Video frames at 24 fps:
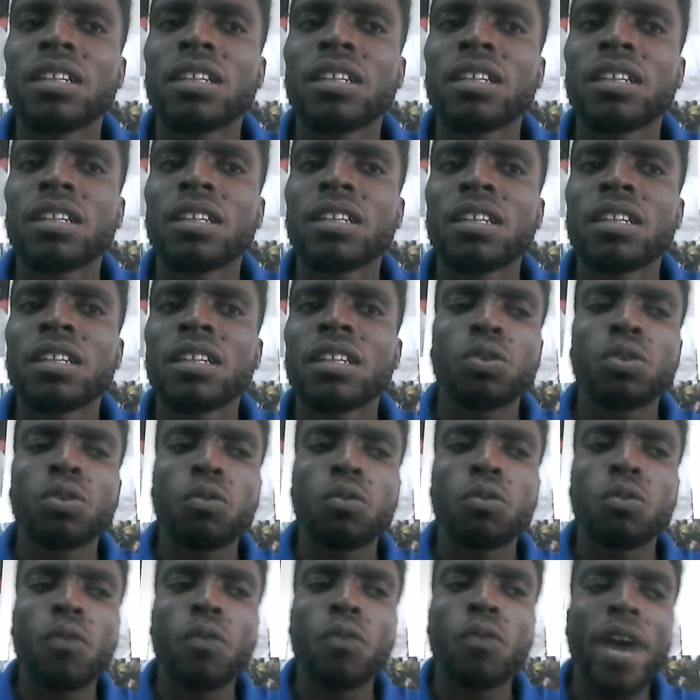So why
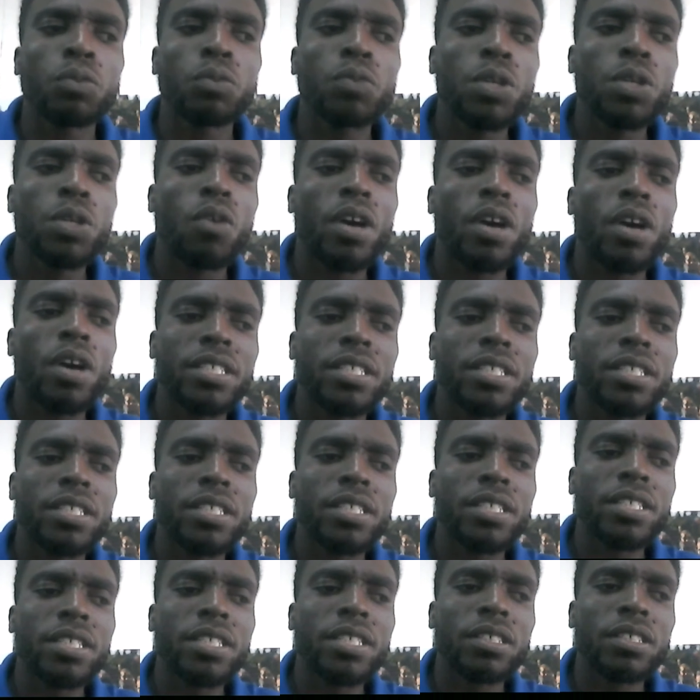would we want to
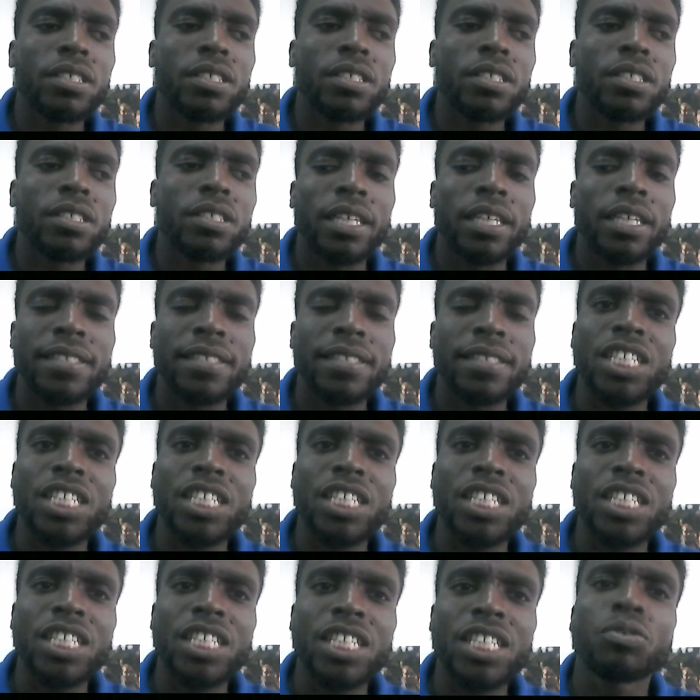essentially
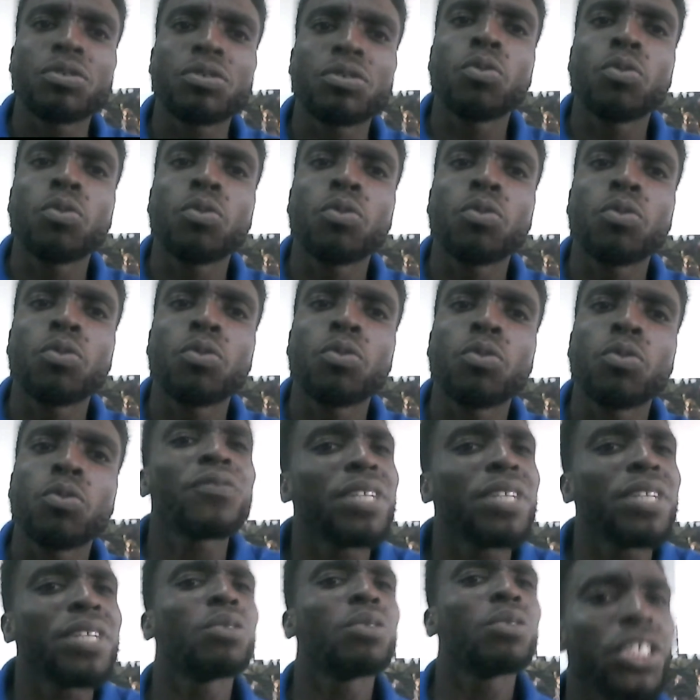remove them from the
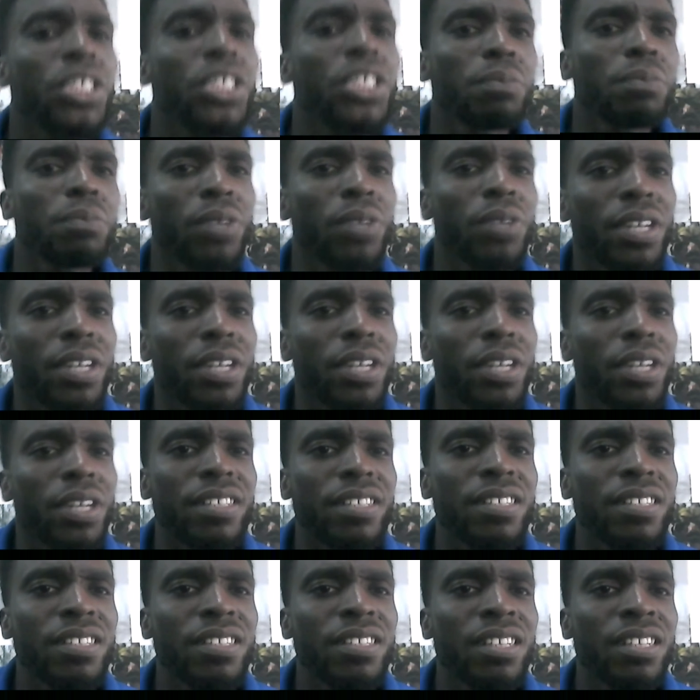negotiation process
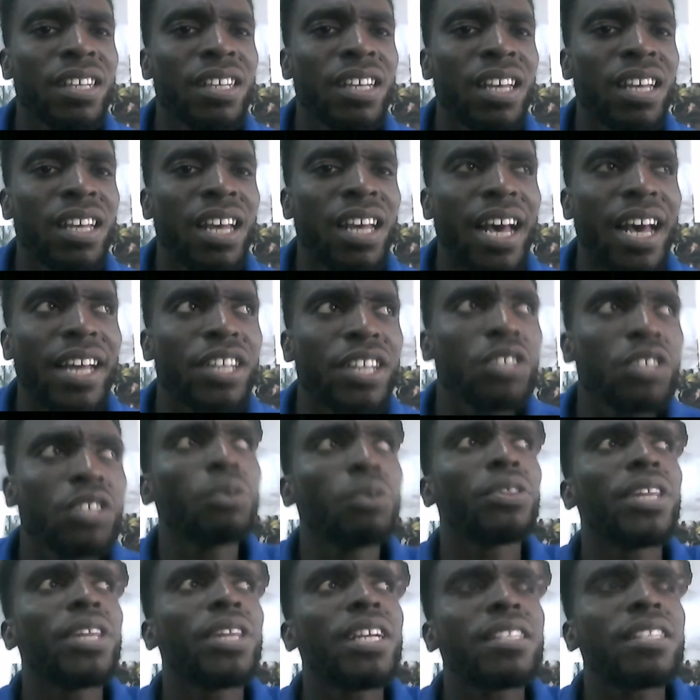and do
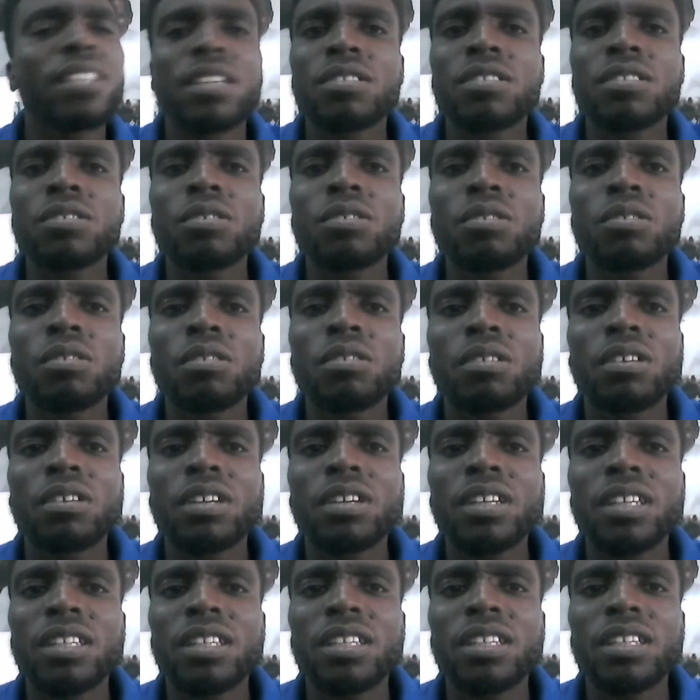things as though
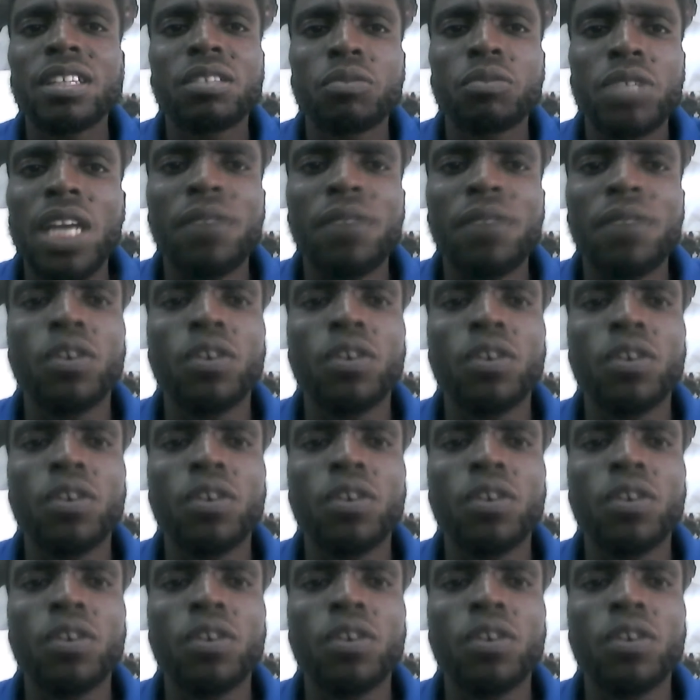we have 100%